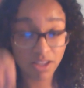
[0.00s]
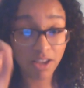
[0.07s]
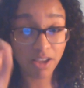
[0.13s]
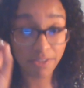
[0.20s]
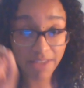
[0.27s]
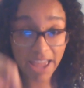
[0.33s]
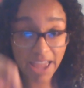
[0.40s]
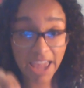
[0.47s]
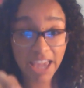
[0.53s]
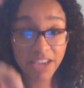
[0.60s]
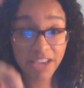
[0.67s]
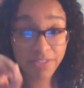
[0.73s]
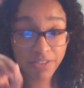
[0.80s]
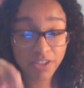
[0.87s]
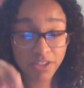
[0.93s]
of
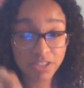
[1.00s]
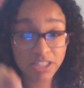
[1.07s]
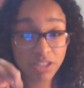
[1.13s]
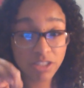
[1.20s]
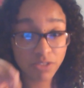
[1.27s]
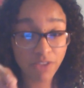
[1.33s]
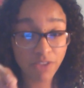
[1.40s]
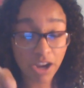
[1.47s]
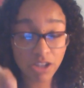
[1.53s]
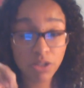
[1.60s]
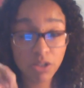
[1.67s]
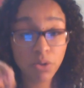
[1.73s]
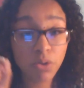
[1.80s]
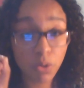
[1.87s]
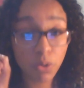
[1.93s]
Aang versus Fire
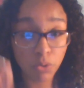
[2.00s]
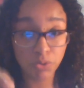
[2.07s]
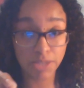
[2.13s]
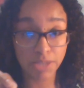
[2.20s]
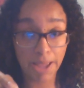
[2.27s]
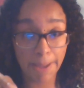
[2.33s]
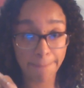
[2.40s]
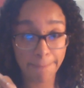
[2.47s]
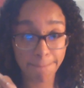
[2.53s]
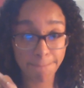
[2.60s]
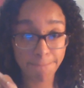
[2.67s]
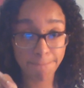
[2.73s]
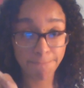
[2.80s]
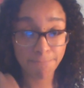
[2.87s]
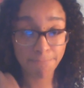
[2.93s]
Lord Ozai,
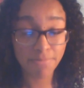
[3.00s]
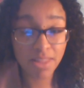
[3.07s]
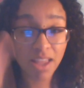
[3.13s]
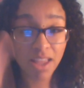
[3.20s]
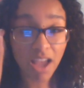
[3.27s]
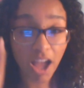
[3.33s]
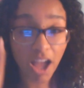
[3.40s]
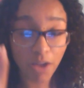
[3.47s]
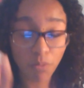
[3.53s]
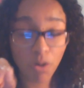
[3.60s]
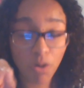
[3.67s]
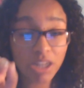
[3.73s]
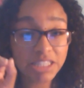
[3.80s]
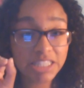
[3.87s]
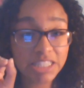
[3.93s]
I
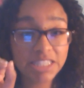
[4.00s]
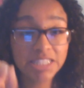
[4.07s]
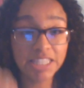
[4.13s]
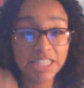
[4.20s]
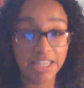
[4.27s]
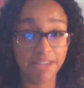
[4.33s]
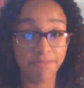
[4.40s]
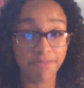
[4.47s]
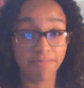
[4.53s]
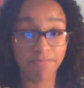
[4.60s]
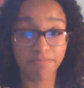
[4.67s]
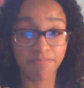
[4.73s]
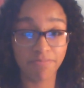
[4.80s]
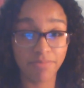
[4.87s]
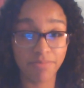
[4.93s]
want to see
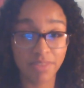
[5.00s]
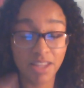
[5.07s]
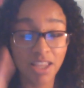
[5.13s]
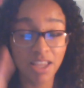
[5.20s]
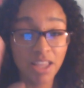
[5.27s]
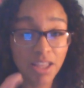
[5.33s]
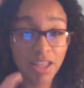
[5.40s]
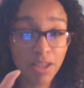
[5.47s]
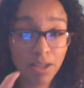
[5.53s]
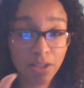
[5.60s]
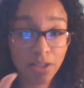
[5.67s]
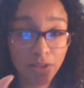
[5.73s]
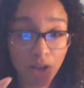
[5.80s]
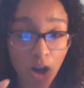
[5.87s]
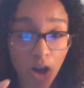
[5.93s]

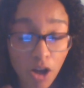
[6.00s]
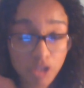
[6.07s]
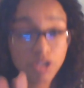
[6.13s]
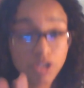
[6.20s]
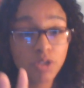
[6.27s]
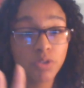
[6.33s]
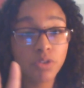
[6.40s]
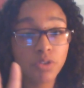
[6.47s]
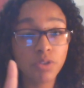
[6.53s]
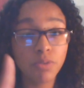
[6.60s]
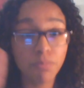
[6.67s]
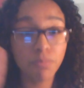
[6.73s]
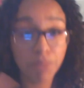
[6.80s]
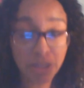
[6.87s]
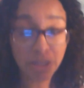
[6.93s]
also
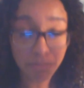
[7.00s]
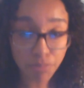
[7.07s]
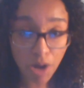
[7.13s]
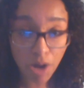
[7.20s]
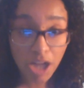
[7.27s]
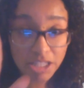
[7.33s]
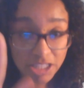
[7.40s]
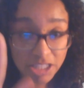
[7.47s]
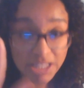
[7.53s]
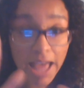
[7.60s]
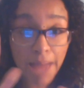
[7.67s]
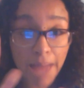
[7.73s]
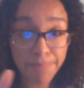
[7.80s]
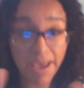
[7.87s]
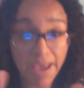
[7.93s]
being brought to
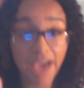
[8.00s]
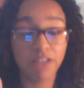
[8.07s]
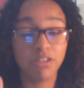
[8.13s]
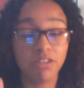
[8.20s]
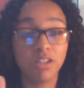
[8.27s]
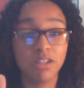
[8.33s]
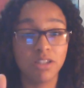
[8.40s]
that battle